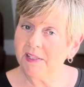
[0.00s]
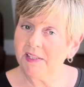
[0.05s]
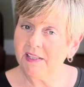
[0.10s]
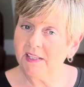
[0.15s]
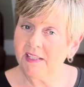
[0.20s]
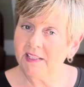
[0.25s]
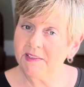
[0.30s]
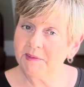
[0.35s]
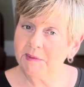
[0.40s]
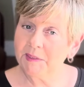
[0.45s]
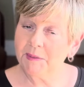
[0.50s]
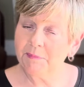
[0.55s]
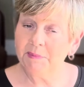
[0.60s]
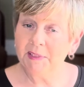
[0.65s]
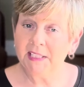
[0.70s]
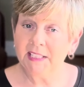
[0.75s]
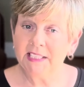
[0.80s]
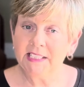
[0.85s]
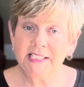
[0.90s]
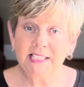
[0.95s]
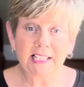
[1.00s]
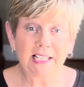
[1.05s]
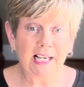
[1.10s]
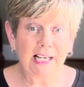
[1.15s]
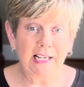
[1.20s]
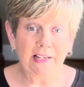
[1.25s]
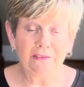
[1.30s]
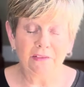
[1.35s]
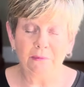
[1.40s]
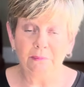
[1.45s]
thought of some things that I
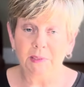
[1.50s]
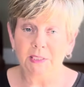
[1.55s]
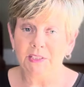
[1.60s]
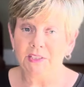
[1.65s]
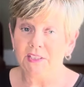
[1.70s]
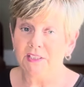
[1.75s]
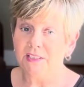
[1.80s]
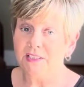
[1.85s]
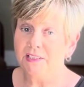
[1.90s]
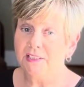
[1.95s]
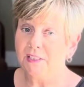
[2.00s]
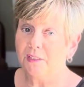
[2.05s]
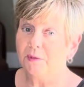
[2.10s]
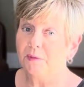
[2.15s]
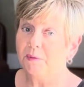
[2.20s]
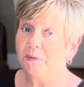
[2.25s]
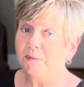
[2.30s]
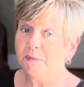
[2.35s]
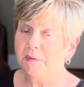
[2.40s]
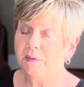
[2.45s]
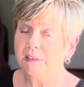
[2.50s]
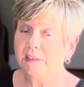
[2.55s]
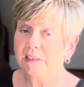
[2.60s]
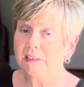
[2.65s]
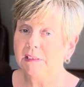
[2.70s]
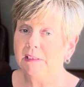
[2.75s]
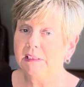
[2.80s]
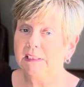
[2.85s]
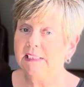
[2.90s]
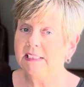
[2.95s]
haven't mentioned. So
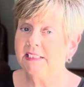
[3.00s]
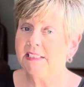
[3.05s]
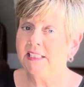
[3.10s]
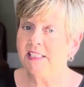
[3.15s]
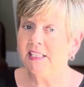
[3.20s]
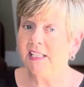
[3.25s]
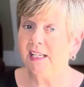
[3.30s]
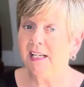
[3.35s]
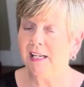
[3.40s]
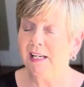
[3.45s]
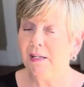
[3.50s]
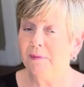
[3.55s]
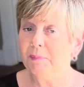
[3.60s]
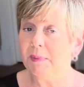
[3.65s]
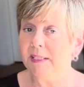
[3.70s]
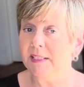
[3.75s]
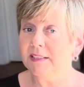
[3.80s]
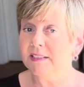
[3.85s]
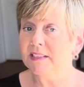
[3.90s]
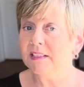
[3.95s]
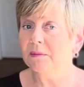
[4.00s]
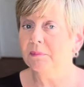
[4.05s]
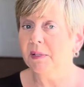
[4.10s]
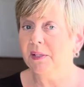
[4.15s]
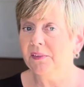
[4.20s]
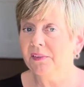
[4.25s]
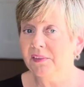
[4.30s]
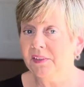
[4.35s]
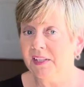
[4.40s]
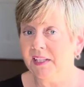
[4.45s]
list in the comments some
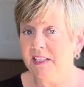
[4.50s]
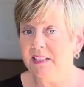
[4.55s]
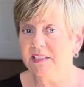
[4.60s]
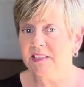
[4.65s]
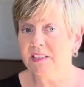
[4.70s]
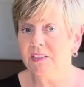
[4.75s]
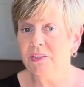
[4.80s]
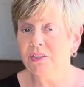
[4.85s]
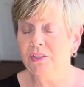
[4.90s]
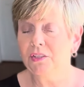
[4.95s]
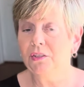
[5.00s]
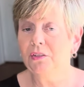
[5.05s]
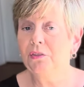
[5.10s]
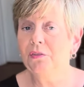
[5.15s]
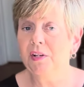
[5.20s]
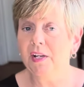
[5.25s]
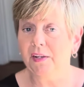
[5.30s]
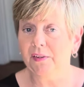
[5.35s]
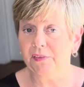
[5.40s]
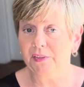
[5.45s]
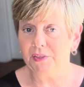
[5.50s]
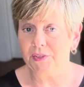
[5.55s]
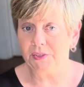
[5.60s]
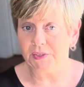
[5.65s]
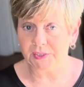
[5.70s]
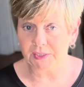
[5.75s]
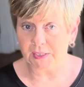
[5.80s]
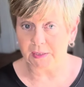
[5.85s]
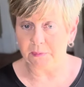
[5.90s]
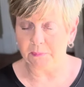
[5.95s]
other things that you know that you're
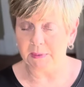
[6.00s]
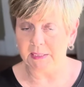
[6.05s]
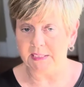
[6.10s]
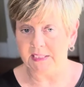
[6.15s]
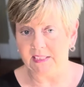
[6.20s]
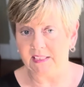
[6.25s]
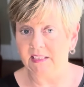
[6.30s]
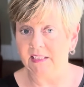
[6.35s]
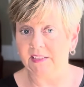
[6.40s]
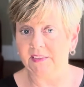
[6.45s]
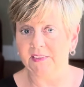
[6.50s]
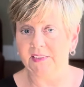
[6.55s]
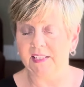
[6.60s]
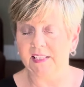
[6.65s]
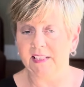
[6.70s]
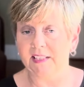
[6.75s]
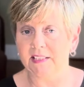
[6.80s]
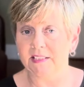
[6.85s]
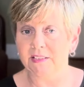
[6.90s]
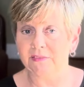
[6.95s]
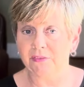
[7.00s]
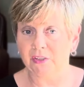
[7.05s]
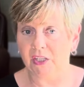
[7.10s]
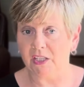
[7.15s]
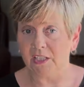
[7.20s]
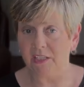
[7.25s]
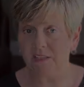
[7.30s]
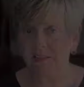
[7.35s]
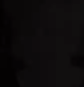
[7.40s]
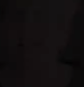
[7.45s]
going to be decluttering this
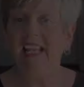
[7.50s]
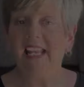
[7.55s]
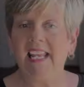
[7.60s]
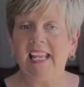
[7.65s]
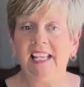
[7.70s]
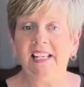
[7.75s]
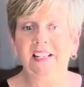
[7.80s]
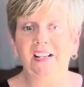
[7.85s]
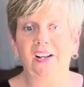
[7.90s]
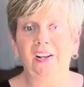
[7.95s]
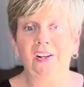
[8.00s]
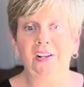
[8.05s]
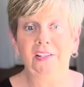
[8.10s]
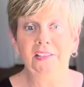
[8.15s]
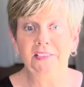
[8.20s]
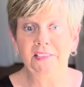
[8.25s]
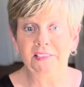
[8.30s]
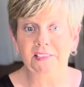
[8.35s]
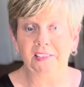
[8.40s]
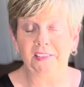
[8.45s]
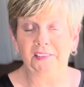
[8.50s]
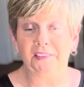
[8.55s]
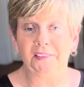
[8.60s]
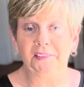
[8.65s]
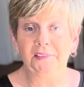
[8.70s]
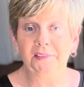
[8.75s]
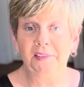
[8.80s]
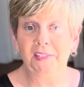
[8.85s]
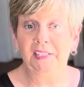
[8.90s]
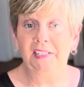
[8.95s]
fall. And also,